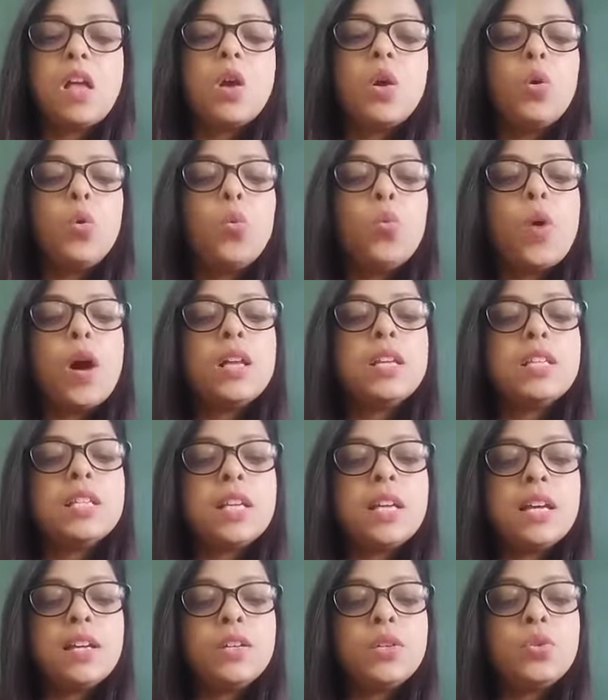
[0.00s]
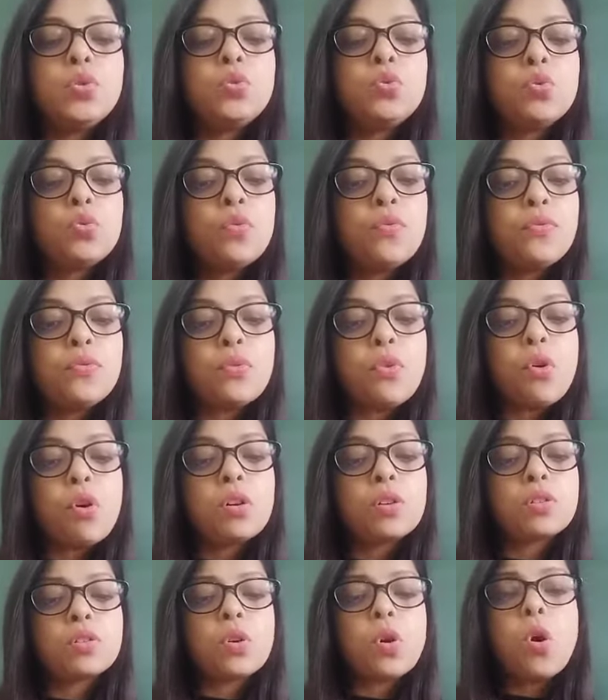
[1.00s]
One day two
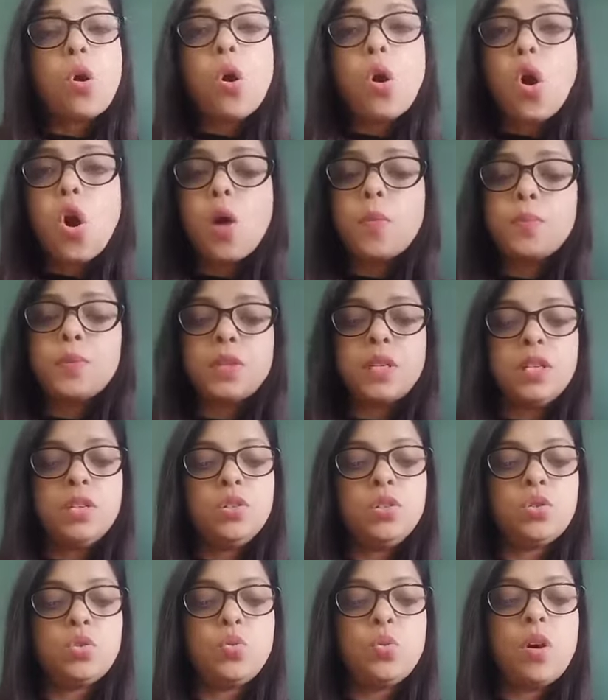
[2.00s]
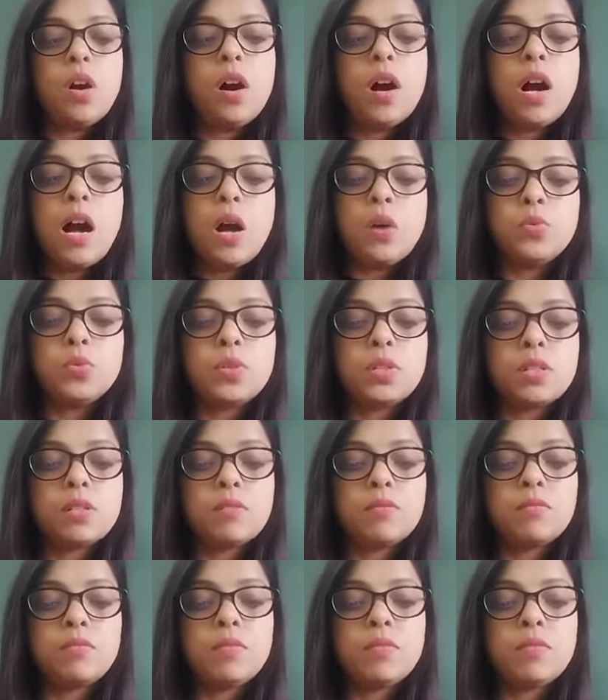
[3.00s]
frogs hopped into a house.